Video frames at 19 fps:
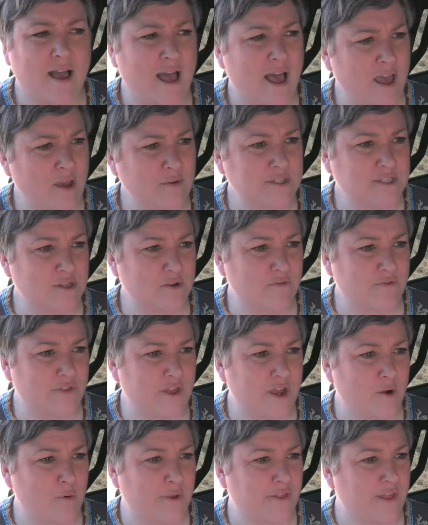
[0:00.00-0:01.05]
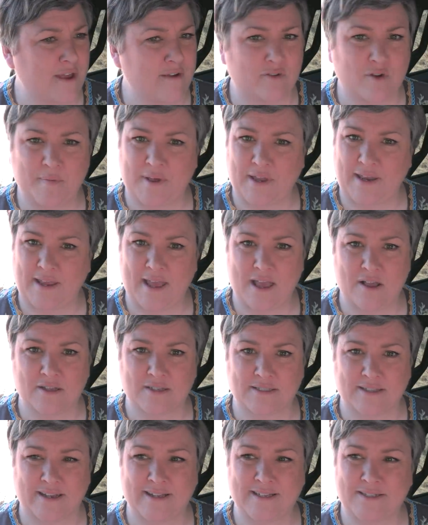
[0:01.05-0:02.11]
I was over there with everybody
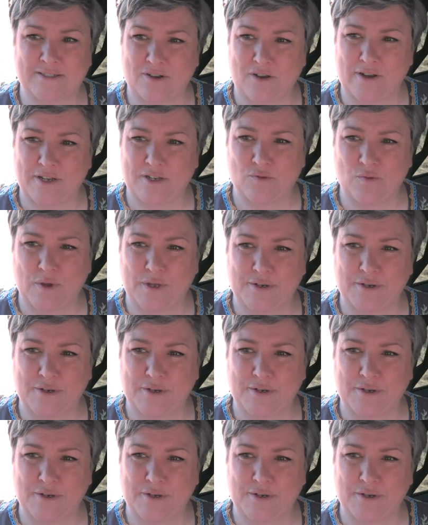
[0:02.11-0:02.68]
else, and I started to